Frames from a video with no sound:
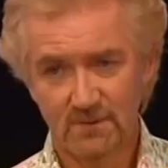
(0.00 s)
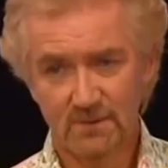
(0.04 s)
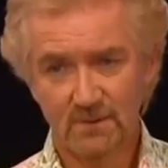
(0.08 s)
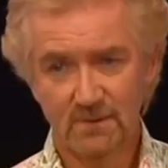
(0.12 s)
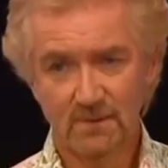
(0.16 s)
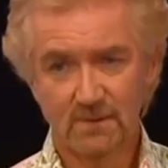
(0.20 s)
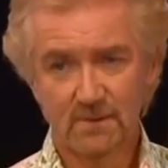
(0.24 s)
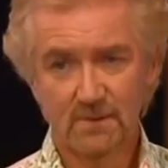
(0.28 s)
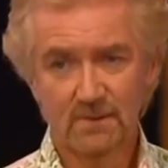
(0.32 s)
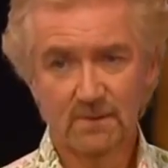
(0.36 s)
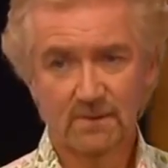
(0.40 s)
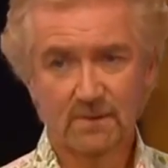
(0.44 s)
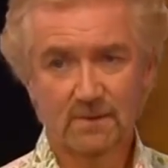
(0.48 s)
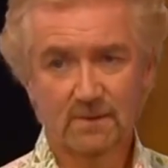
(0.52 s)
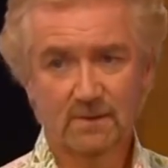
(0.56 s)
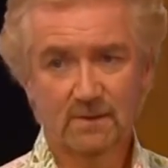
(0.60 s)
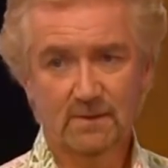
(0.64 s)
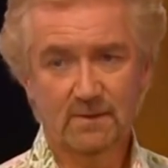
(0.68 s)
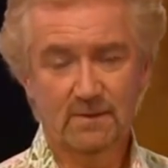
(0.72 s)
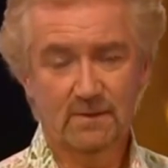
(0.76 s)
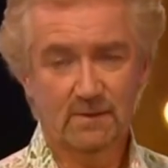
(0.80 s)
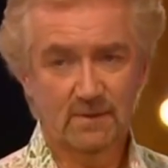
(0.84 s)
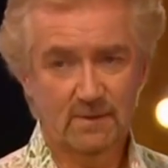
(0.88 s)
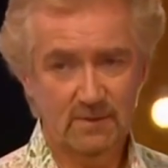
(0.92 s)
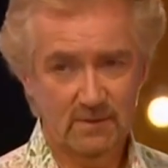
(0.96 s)
Yes.
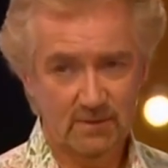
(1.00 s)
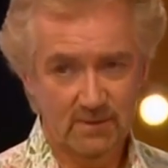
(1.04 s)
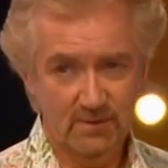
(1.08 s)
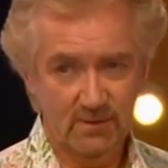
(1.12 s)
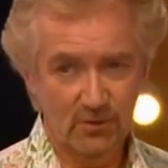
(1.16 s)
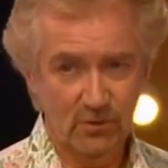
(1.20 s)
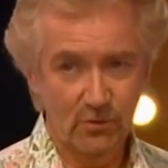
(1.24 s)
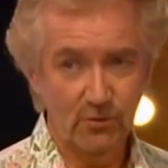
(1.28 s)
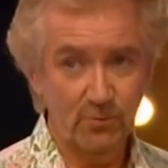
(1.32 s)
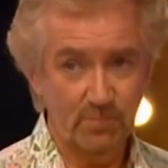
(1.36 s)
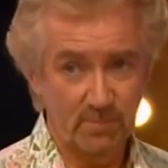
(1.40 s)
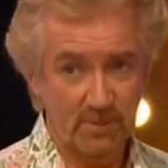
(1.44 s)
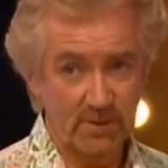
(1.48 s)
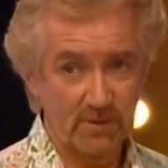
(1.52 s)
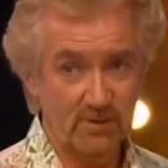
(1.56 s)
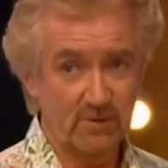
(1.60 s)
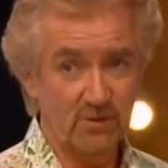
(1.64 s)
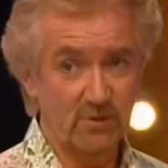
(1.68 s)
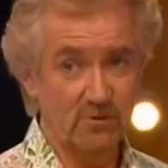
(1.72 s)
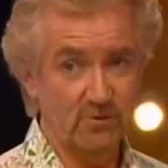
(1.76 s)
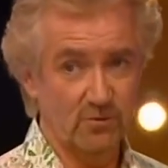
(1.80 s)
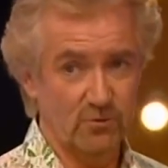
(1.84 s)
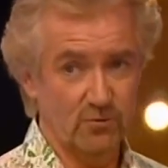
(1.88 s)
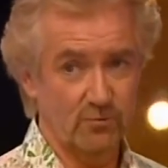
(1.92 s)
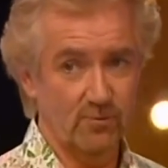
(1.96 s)
There could be a
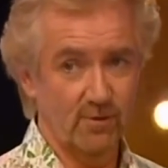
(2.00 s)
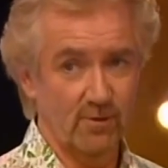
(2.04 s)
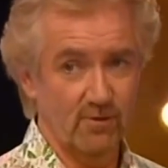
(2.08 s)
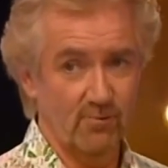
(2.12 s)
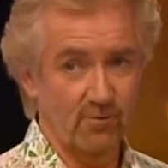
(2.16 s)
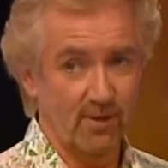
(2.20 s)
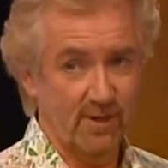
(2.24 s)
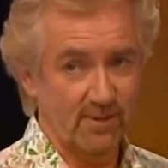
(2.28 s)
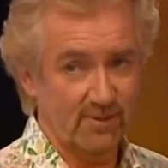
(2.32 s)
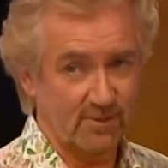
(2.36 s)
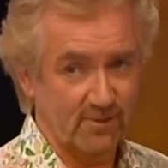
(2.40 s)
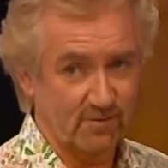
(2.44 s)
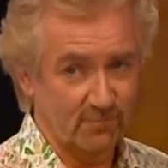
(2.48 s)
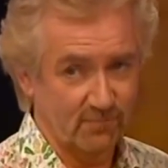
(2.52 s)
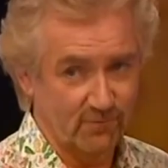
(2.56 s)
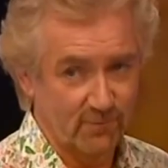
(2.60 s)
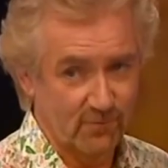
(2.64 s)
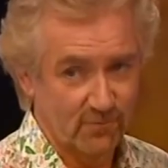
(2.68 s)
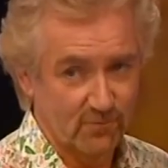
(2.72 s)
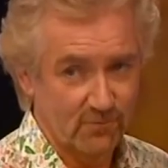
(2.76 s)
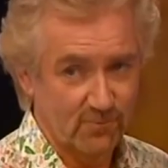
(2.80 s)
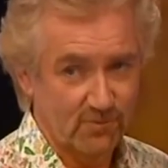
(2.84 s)
huge regret, of